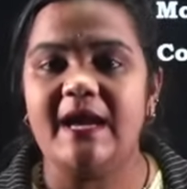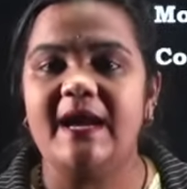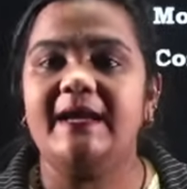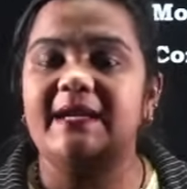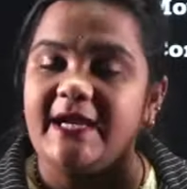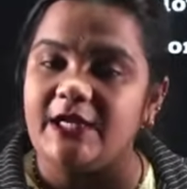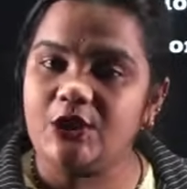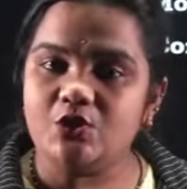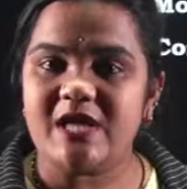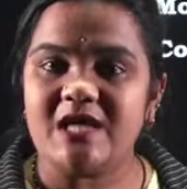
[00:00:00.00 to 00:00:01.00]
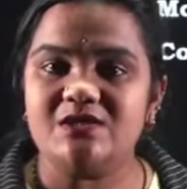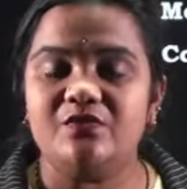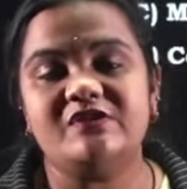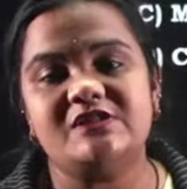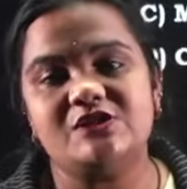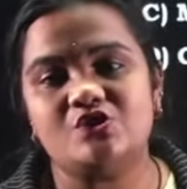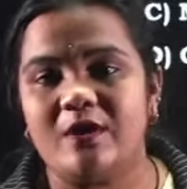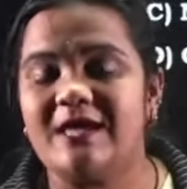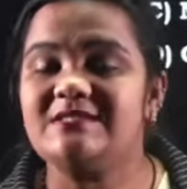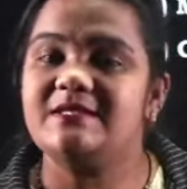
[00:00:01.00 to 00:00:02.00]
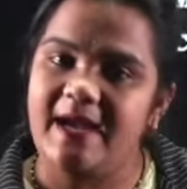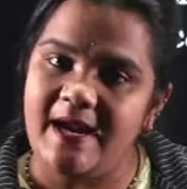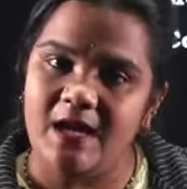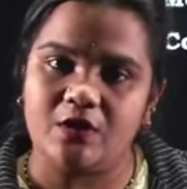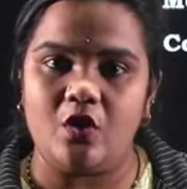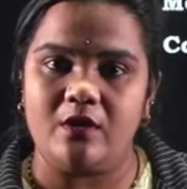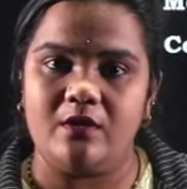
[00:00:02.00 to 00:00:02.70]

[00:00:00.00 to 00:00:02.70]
negative charge, which is known as electron.